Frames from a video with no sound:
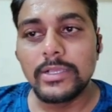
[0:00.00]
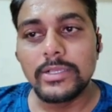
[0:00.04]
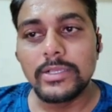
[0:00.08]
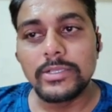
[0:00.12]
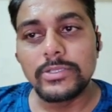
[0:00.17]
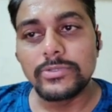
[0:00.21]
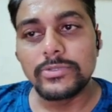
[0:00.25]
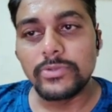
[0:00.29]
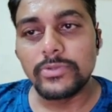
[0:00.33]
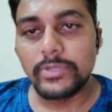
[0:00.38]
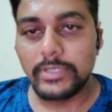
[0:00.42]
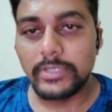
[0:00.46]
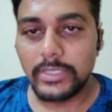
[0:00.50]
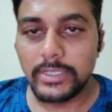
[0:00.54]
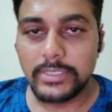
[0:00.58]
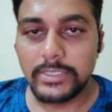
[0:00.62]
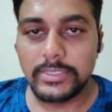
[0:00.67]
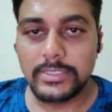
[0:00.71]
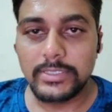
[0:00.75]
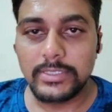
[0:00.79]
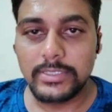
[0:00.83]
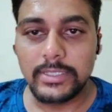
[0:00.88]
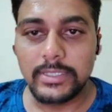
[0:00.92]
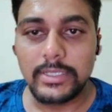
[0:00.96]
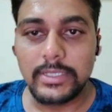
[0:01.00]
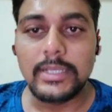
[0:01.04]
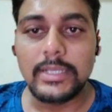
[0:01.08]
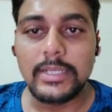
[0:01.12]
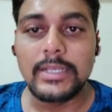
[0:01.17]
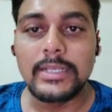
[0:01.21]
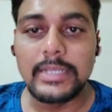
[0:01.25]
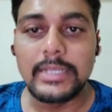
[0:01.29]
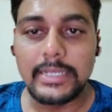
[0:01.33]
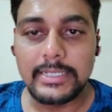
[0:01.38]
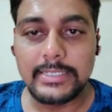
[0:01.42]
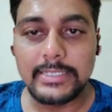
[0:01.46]
So yes,
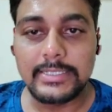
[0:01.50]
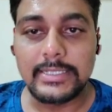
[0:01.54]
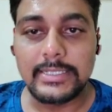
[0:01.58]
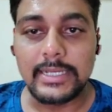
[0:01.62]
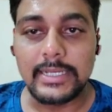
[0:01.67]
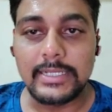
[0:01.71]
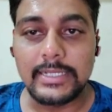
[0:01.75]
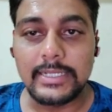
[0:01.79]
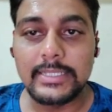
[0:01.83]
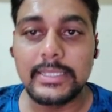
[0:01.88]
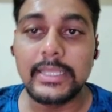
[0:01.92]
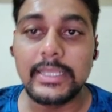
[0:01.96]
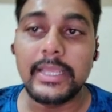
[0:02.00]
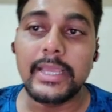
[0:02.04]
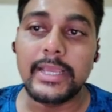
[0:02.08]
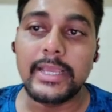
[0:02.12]
let's start the